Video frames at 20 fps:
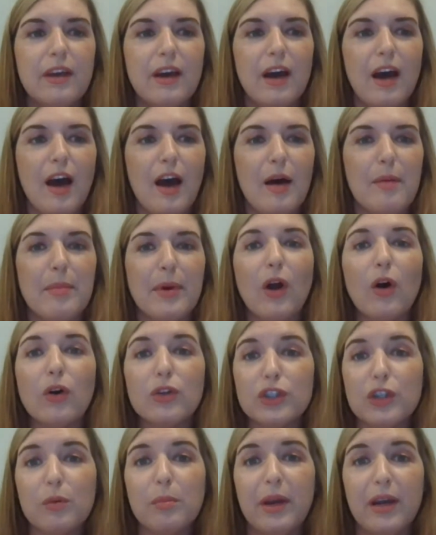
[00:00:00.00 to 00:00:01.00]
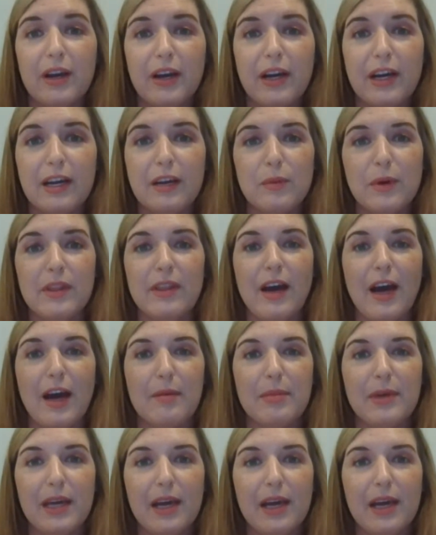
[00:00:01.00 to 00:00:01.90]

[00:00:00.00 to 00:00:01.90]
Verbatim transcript: uh, but also pairing with I B